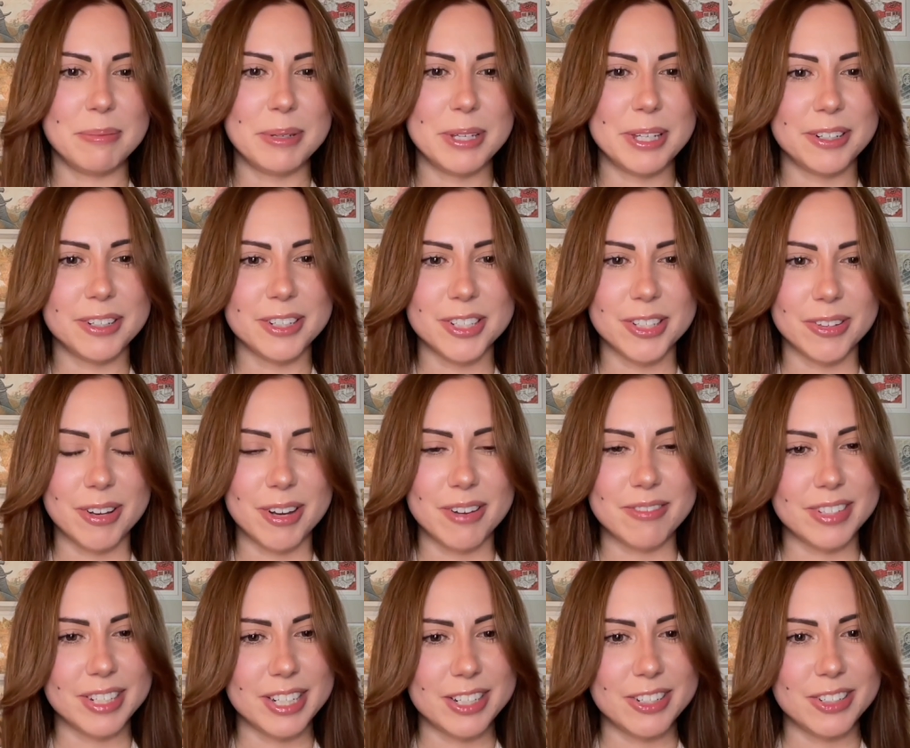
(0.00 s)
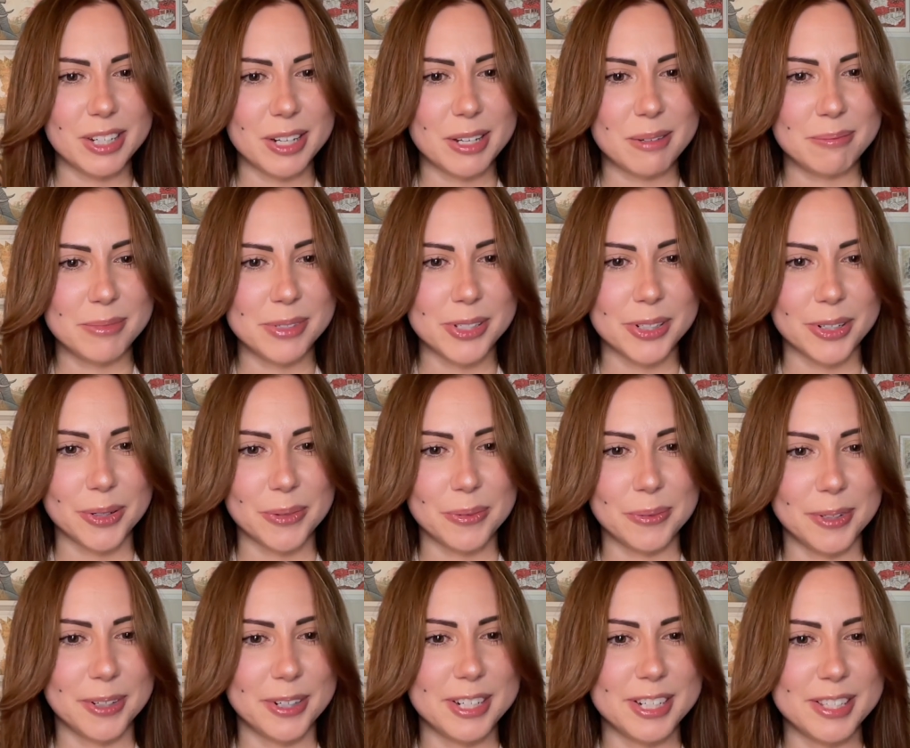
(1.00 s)
And then, Peter, do you have any gems
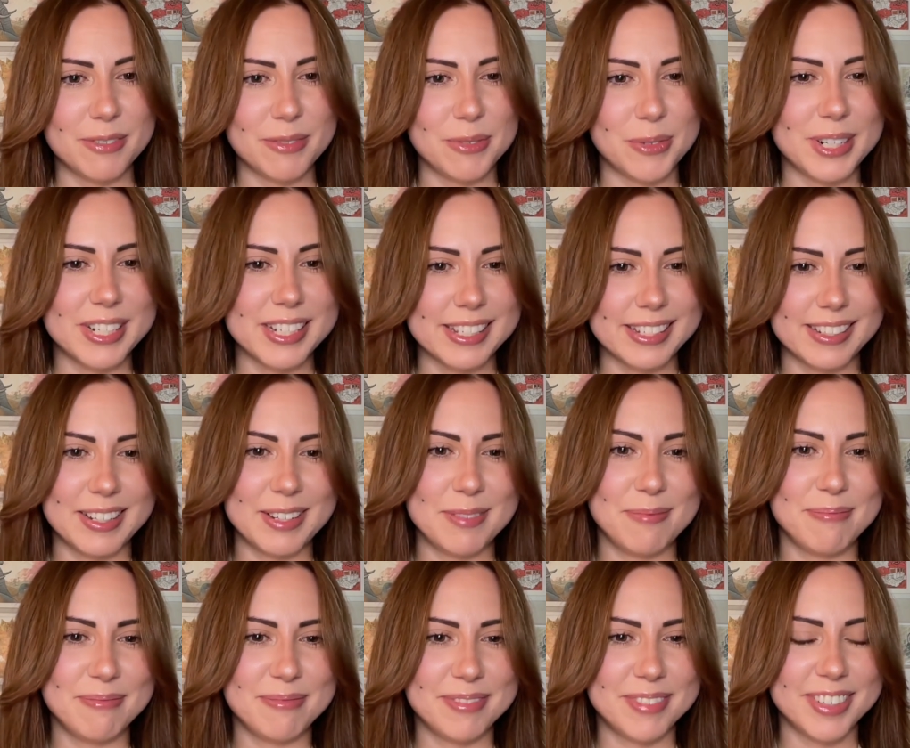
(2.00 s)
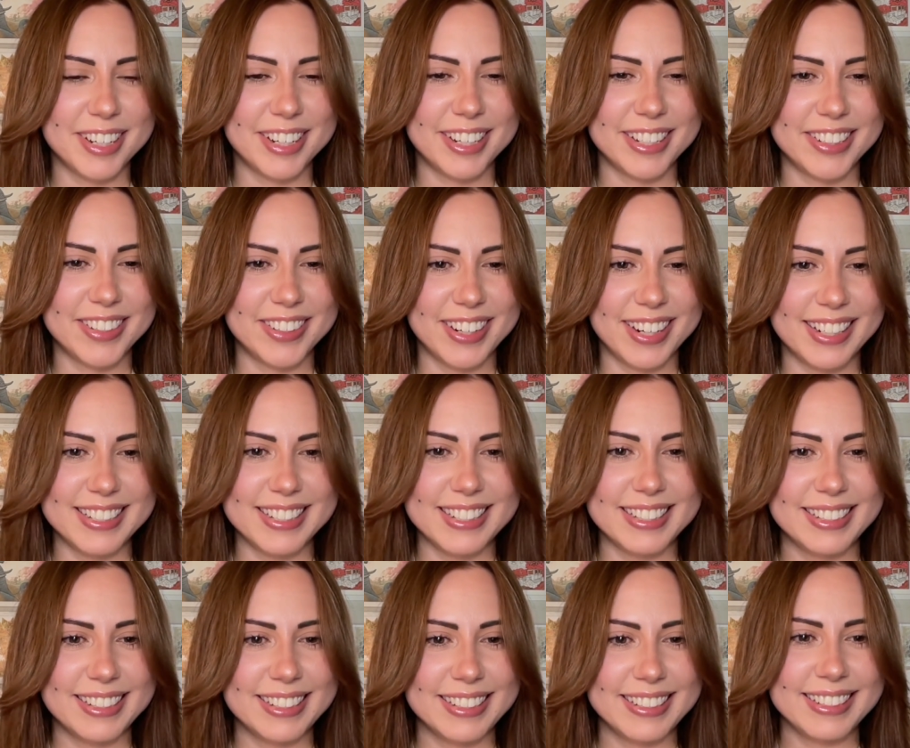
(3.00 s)
or words of wisdom on your
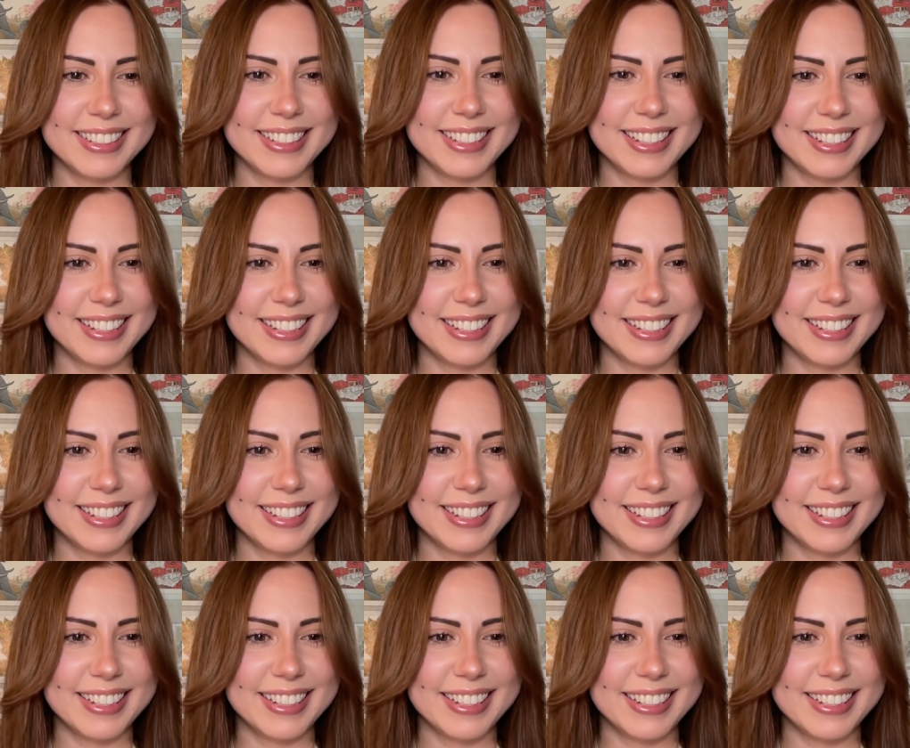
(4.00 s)
end?